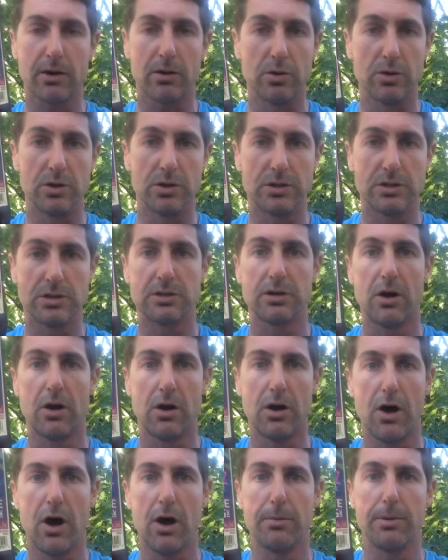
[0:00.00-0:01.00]
Of course,
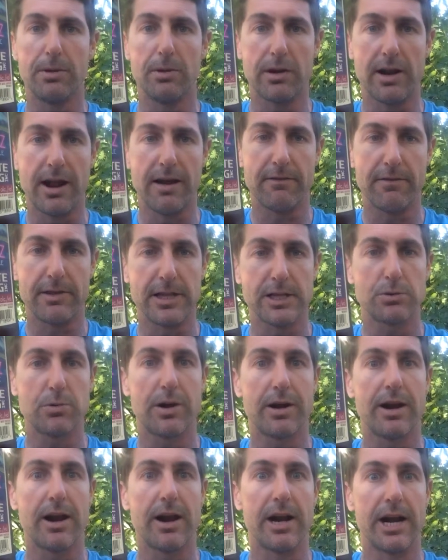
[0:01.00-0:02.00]
I'll be looking out for this
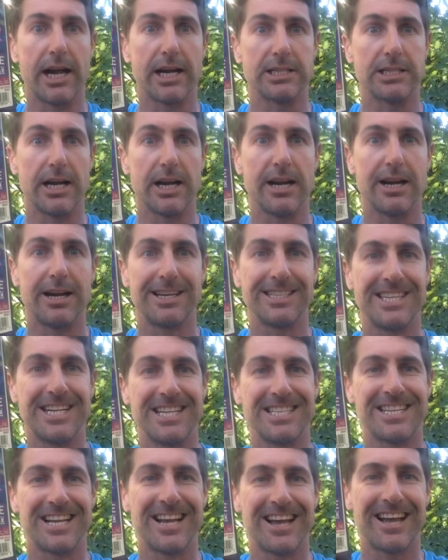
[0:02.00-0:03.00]
one next year.
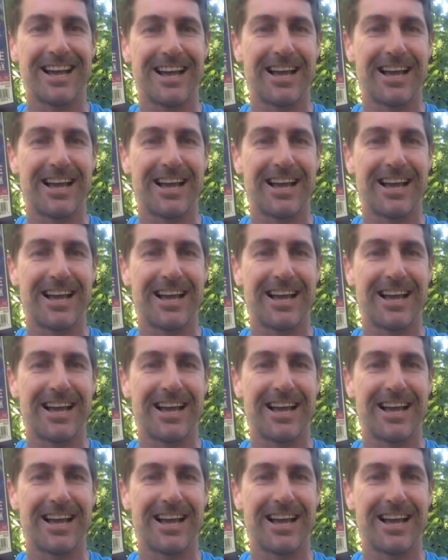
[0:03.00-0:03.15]
Cheers.